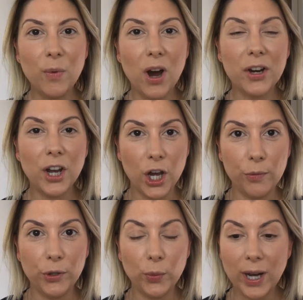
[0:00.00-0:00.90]
Everyone,
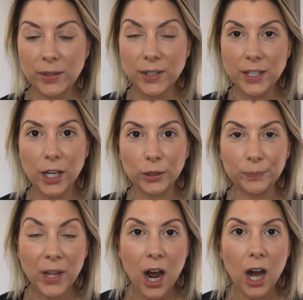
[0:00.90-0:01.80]
hope you're well. So
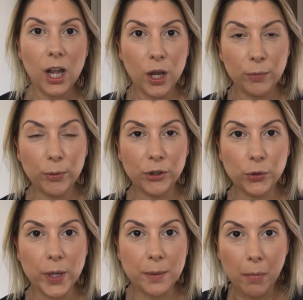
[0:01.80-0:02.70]
I hope you
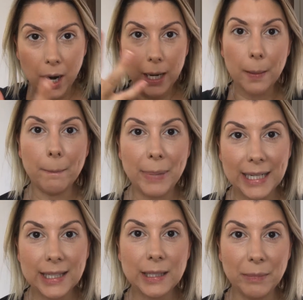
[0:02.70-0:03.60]
enjoyed my
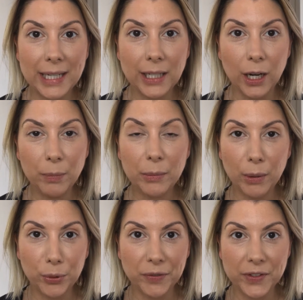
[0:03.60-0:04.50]
base makeup in
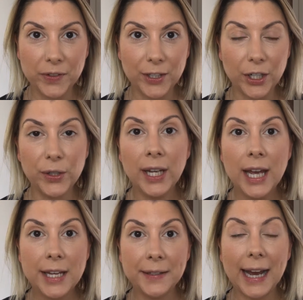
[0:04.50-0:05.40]
my previous video.
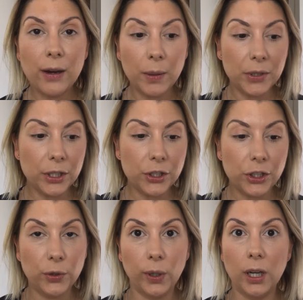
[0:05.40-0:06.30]
Now I'm gonna
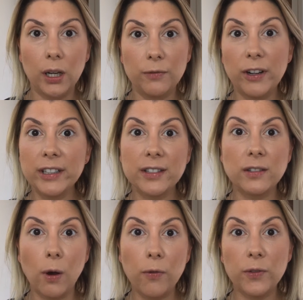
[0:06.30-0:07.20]
do a very
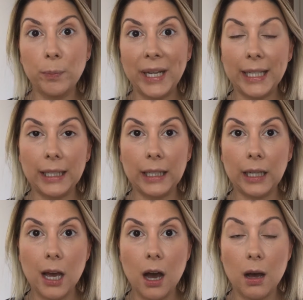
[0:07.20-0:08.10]
soft
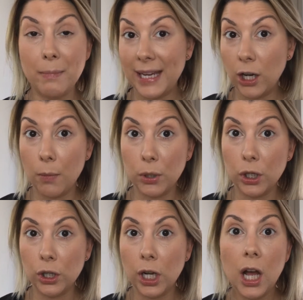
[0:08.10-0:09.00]
pink makeup
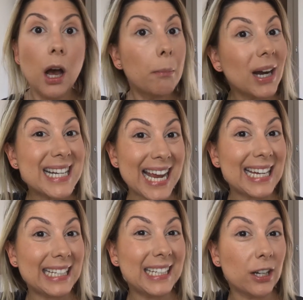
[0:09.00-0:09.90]
look, my
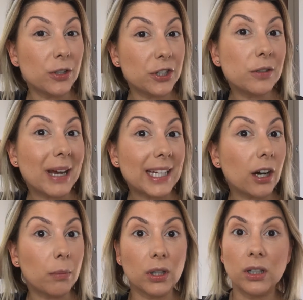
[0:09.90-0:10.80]
daily go-to
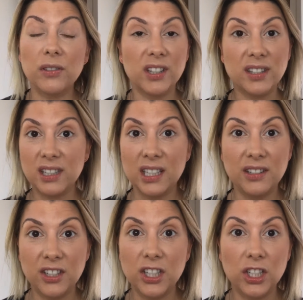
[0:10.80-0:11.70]
makeup look that's
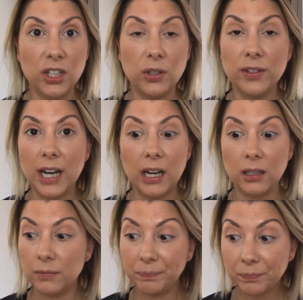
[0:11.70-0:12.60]
easy to do, that